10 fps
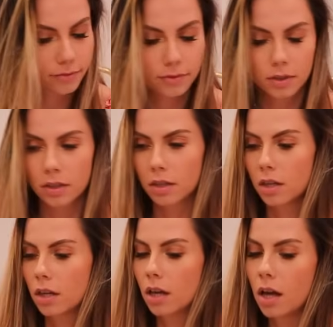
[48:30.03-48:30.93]

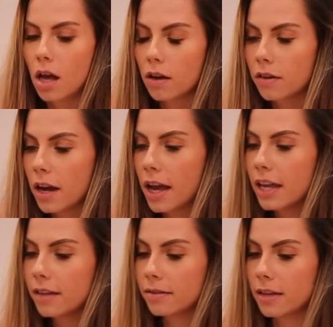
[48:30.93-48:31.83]
All
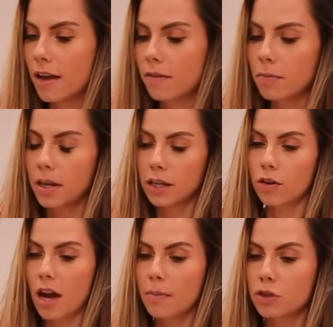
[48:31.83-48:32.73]
right, everybody
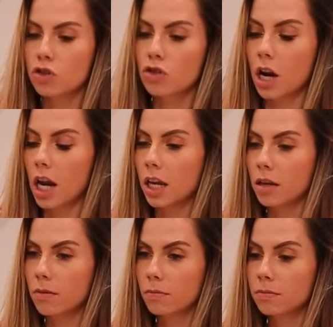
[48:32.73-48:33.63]
grab a string.